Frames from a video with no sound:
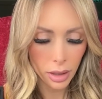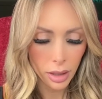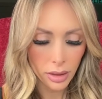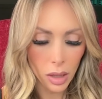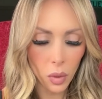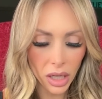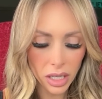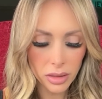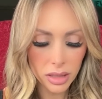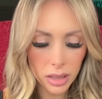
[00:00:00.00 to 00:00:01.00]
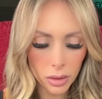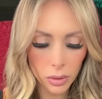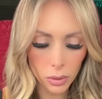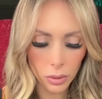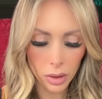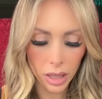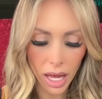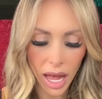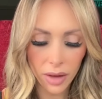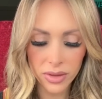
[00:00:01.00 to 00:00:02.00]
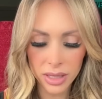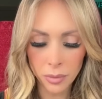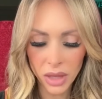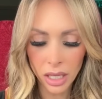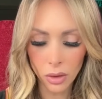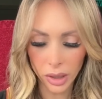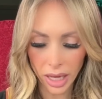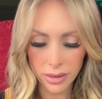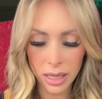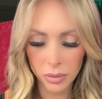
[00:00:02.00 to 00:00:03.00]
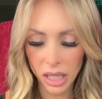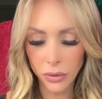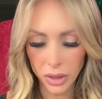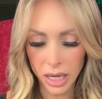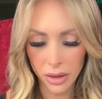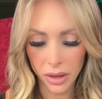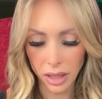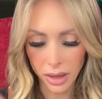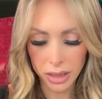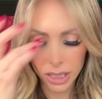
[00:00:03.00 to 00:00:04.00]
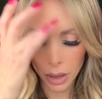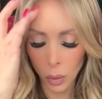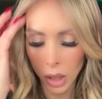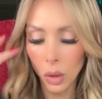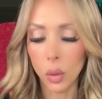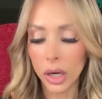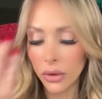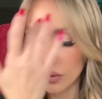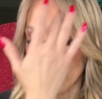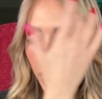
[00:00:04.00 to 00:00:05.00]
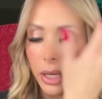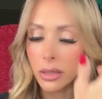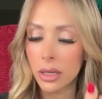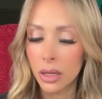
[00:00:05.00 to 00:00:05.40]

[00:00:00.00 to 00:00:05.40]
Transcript: They wanted to have something or get something for nothing. They didn't want to work for it.